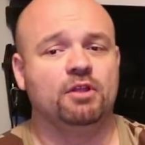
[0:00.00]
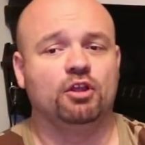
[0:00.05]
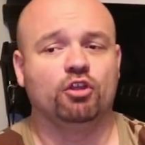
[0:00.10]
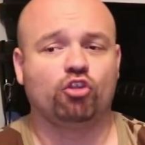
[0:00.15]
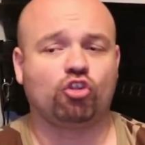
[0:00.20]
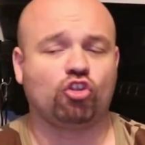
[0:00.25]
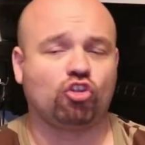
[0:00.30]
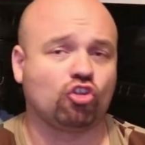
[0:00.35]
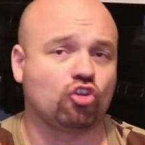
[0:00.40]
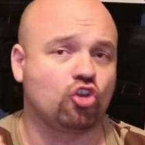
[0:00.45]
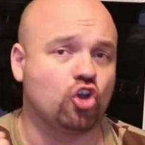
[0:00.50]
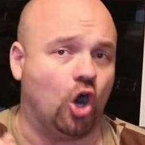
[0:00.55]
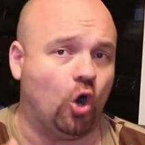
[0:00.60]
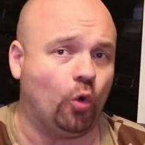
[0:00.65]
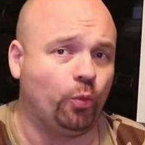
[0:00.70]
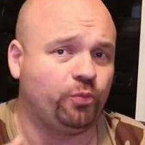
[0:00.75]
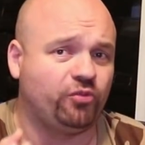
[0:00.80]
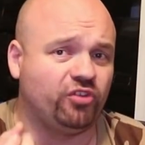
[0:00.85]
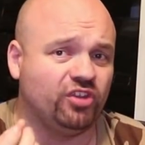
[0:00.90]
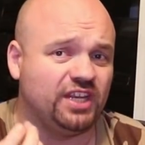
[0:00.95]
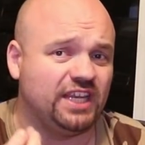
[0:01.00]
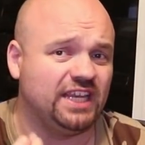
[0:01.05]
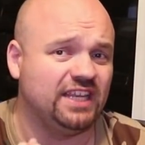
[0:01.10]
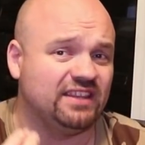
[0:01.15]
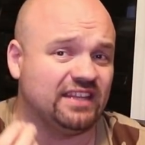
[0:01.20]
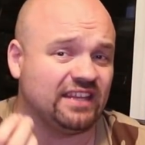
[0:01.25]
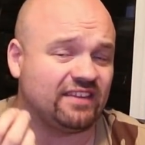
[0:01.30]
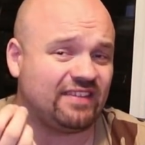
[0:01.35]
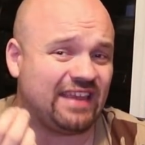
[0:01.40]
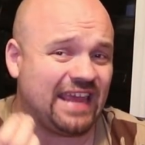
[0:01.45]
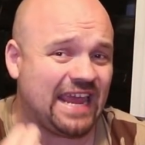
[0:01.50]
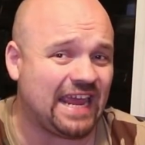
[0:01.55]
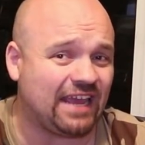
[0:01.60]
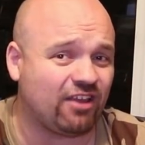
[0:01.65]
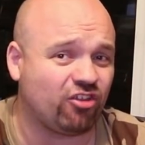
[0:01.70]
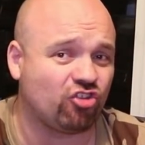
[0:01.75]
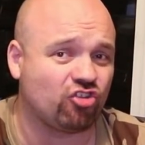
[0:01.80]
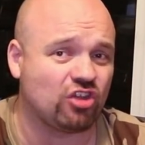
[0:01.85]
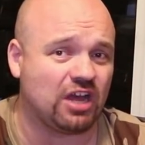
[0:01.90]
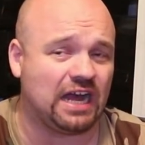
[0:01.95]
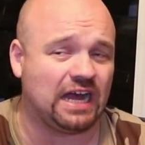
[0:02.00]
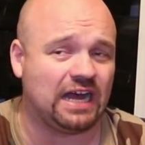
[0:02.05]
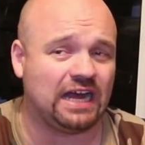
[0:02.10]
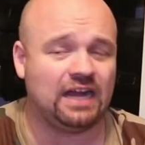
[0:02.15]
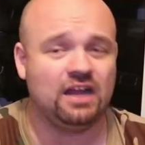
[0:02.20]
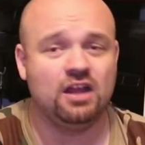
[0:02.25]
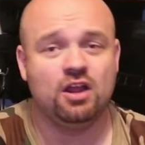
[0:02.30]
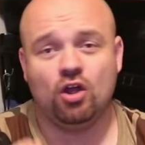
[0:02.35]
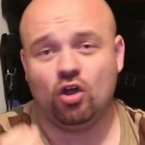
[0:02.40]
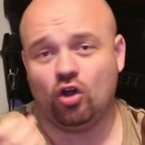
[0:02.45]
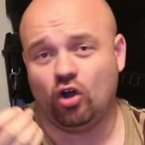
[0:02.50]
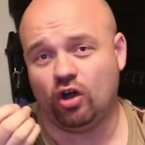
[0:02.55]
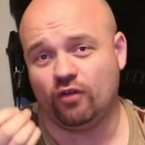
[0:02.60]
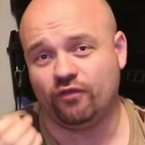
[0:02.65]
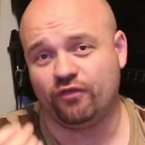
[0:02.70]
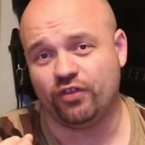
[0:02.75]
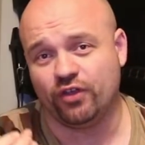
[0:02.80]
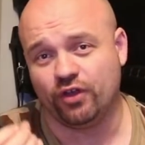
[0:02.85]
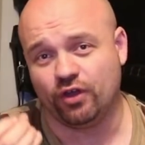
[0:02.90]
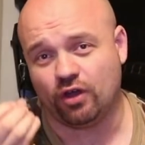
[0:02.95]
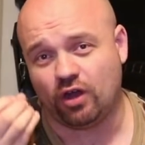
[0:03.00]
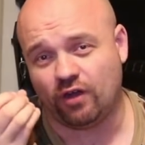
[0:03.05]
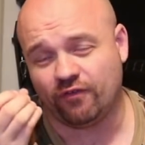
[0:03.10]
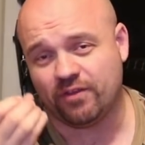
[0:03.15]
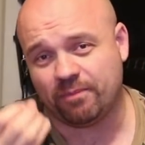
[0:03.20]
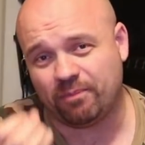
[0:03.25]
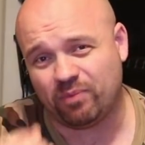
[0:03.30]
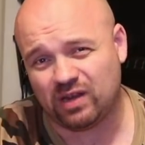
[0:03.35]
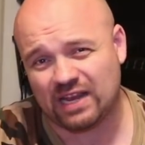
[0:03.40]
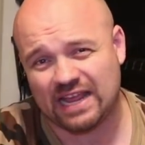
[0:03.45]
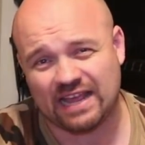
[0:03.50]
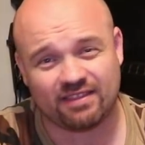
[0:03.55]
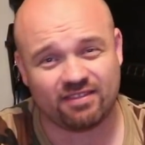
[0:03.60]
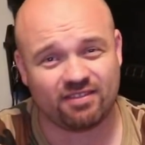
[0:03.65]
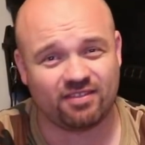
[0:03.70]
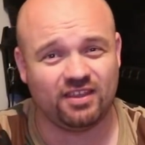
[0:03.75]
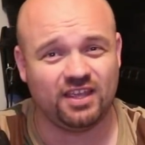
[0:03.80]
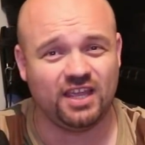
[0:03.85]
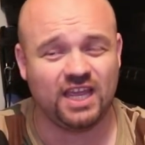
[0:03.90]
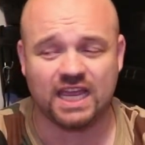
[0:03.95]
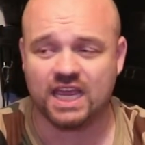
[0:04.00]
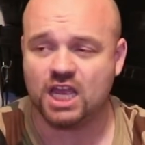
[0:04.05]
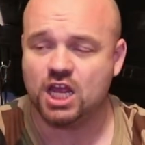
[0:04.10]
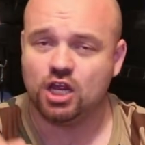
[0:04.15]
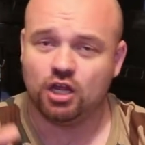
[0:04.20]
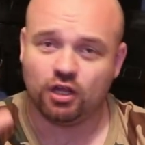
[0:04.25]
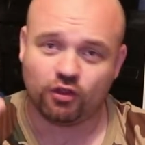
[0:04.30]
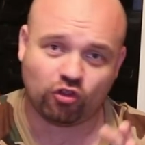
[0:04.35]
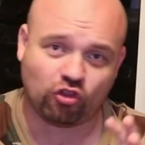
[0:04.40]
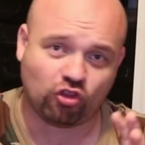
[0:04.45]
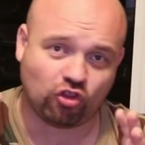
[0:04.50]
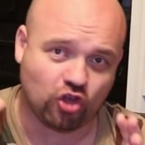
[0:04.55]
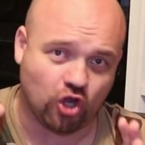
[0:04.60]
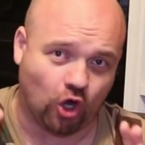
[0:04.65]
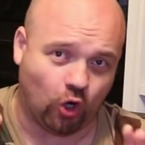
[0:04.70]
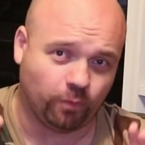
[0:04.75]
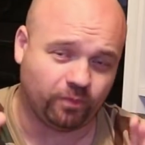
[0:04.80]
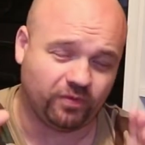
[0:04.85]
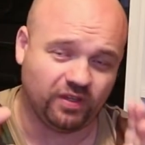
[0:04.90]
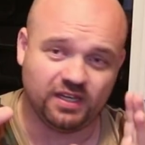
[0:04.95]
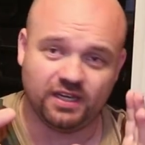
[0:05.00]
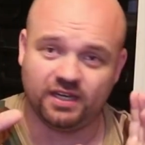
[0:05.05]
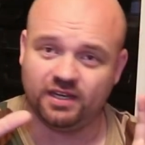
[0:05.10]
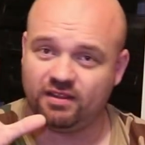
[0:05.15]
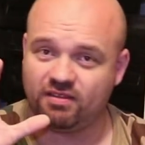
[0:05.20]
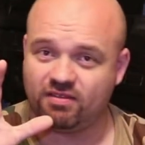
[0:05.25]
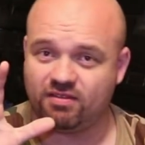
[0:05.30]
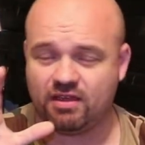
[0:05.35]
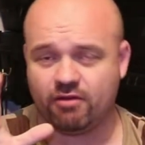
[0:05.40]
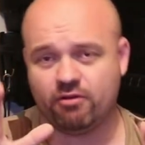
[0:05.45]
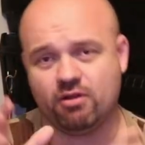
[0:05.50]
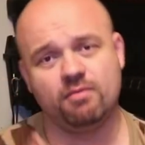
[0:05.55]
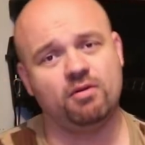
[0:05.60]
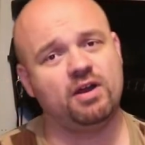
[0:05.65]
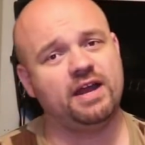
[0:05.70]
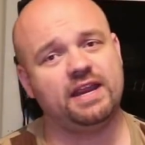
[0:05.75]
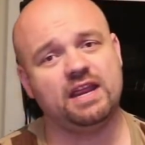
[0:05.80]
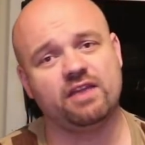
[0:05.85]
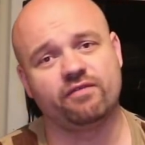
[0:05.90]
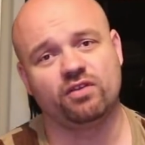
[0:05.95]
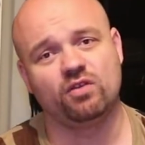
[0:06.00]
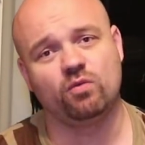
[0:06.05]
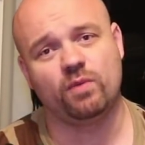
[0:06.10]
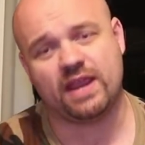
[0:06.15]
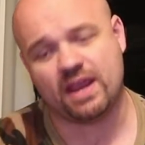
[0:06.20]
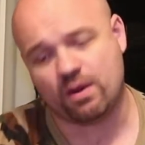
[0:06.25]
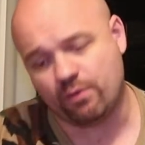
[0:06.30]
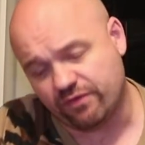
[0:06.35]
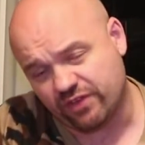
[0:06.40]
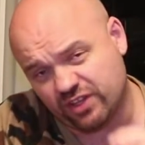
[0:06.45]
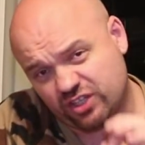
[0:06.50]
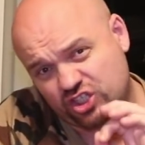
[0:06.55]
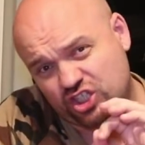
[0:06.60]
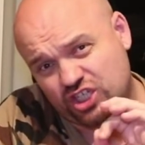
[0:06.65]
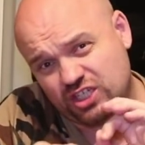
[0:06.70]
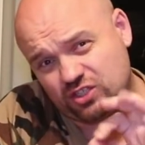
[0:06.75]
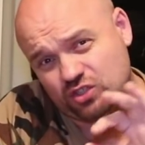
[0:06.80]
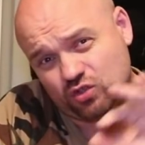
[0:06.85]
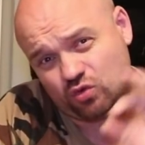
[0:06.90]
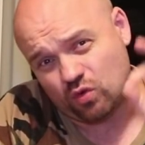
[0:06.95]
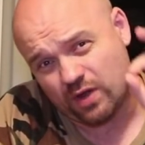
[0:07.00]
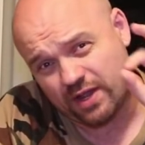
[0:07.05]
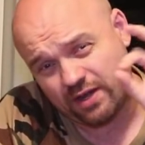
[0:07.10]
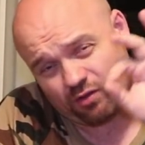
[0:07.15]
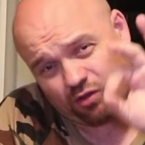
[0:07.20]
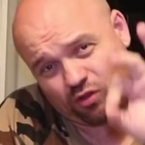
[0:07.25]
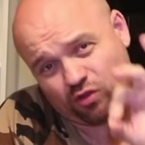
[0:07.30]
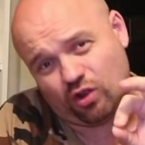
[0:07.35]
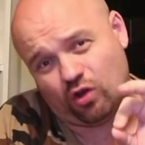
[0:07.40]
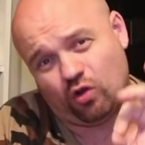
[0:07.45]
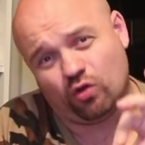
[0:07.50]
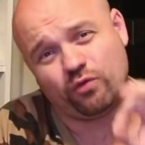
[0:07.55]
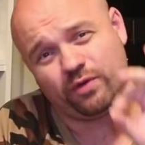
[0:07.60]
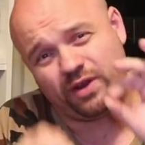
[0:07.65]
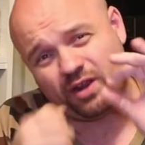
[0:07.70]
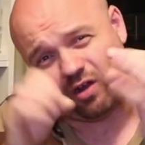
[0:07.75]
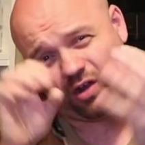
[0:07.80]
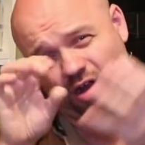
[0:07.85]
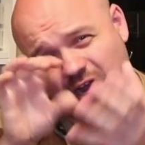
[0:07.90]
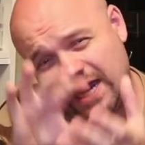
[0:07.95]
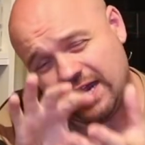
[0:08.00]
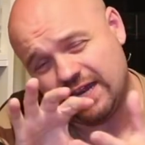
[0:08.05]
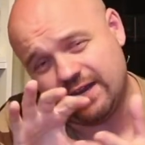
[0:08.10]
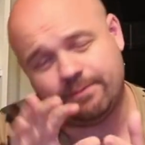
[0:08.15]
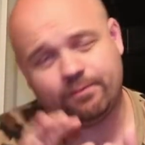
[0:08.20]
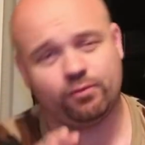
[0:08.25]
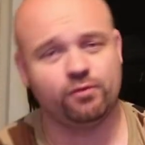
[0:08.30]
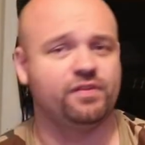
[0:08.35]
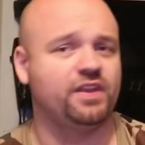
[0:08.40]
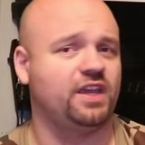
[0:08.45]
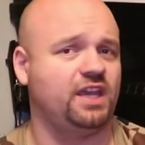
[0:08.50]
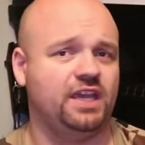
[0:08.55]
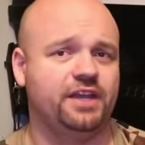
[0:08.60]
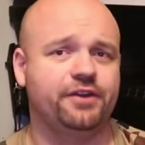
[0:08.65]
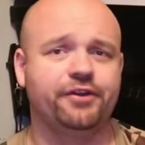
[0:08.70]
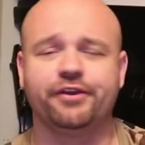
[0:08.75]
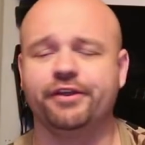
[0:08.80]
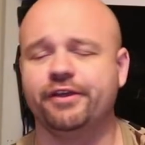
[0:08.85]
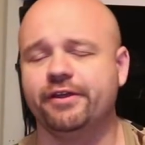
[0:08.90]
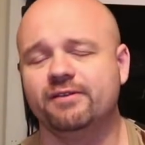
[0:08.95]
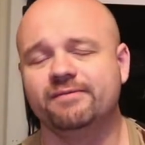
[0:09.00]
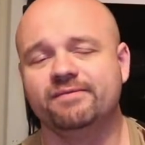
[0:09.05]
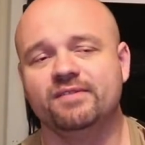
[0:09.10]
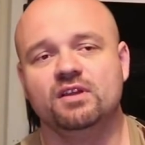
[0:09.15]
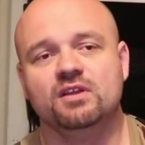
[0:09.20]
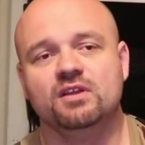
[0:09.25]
sculpted in the texture of the plastic, sculpted in the Zeramite everywhere with a chisel and a soldering iron, putting the heat on it.